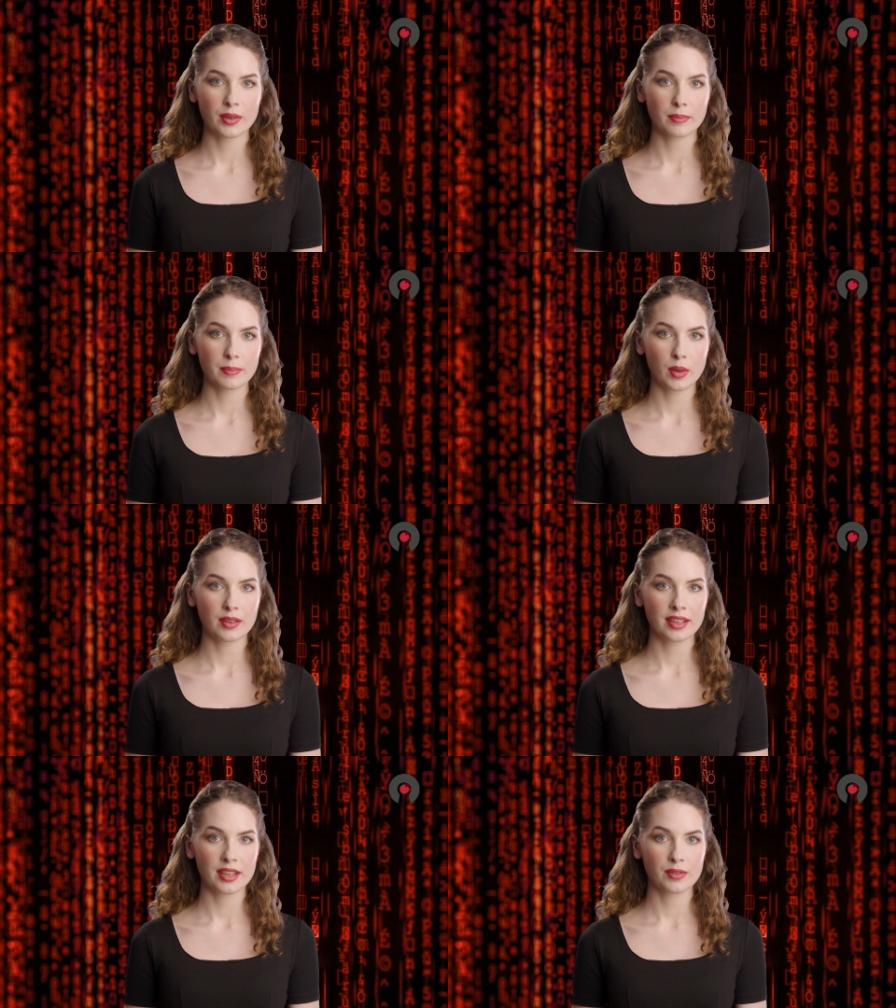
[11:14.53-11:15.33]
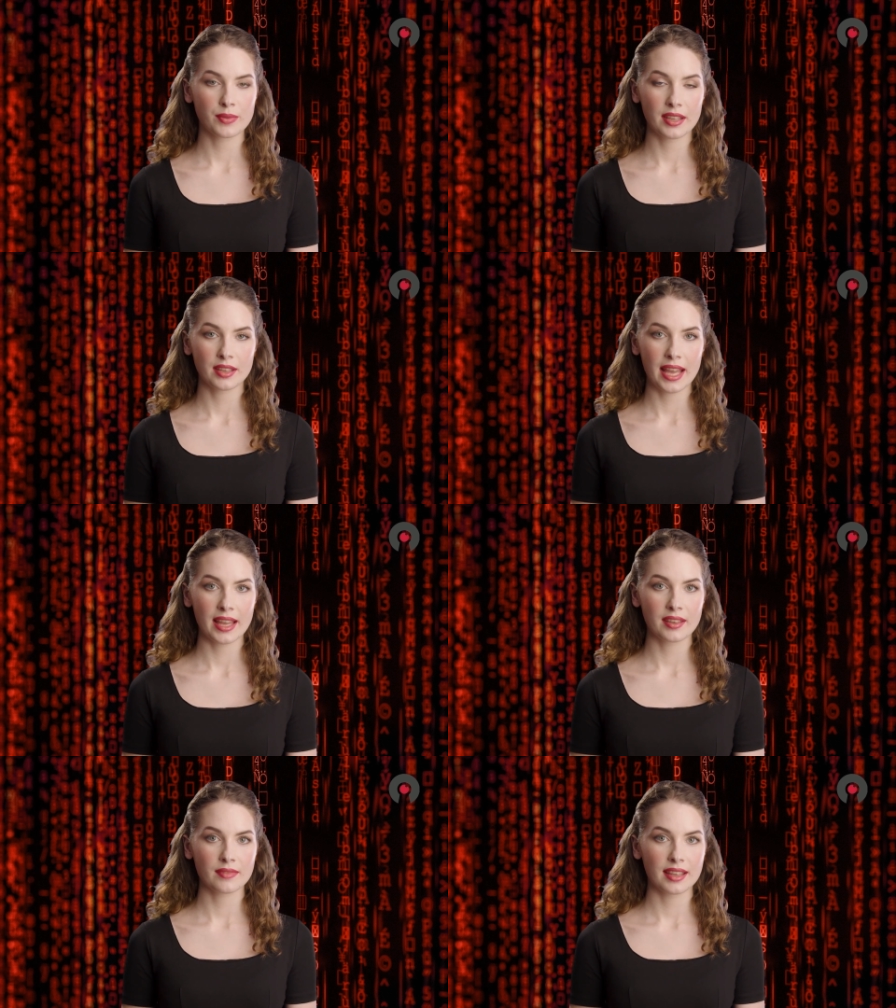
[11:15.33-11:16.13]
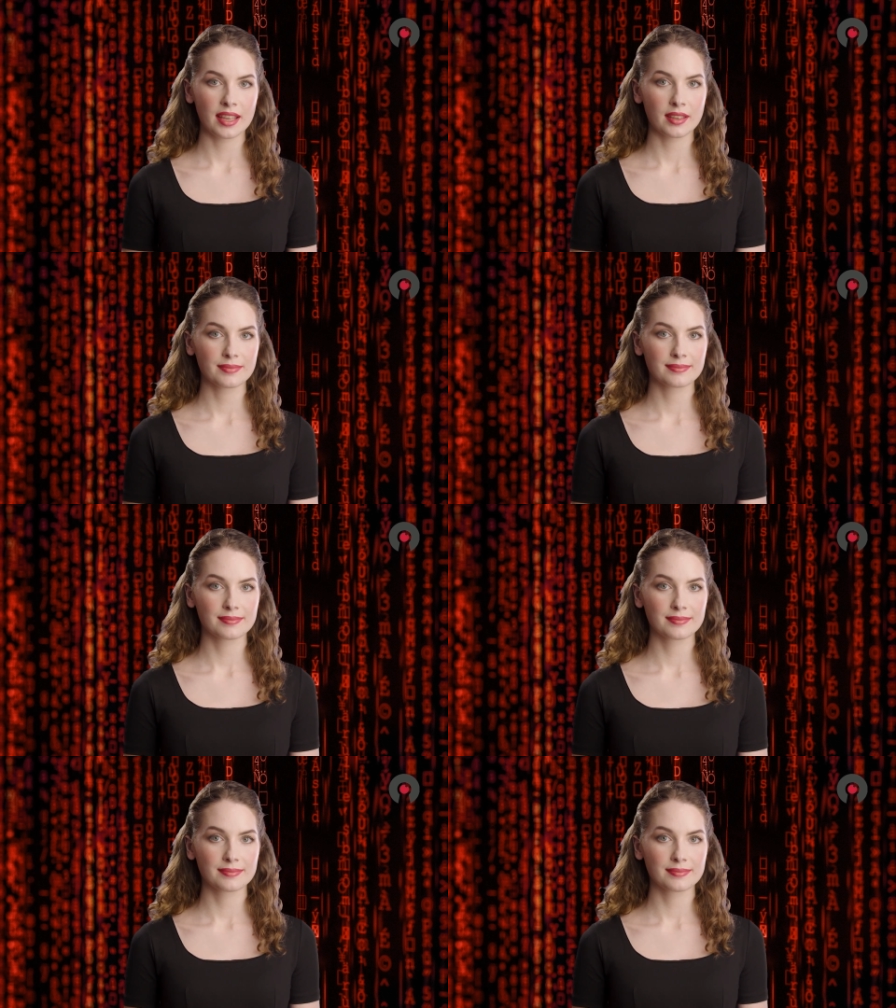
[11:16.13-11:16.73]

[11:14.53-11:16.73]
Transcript: and report suspicious activity,